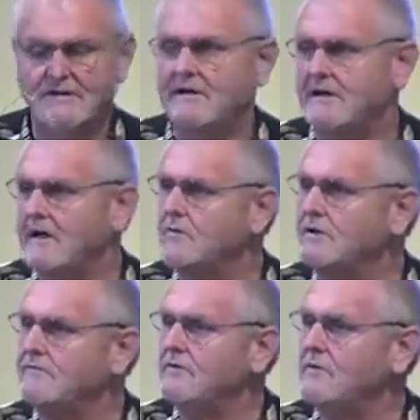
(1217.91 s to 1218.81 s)
and I will
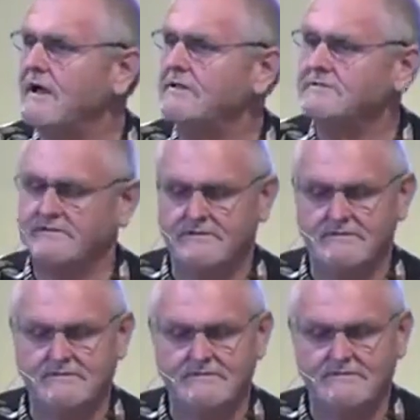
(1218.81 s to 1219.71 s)
give you rest.
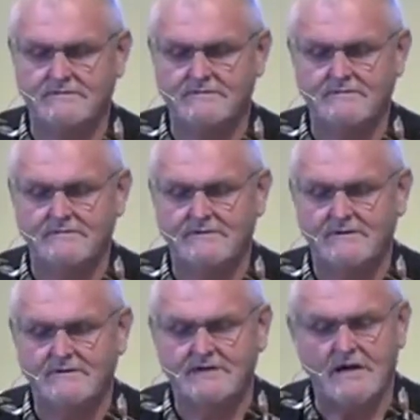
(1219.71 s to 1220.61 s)

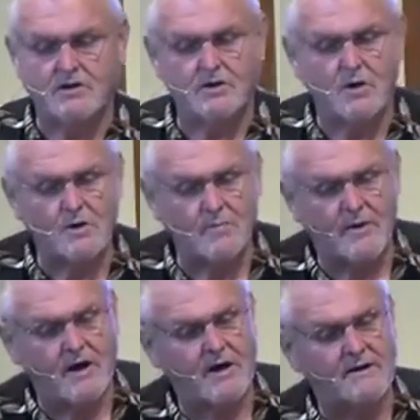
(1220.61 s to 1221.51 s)
Take your yoke
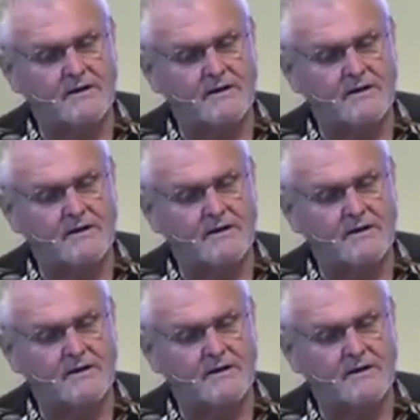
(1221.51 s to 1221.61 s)
upon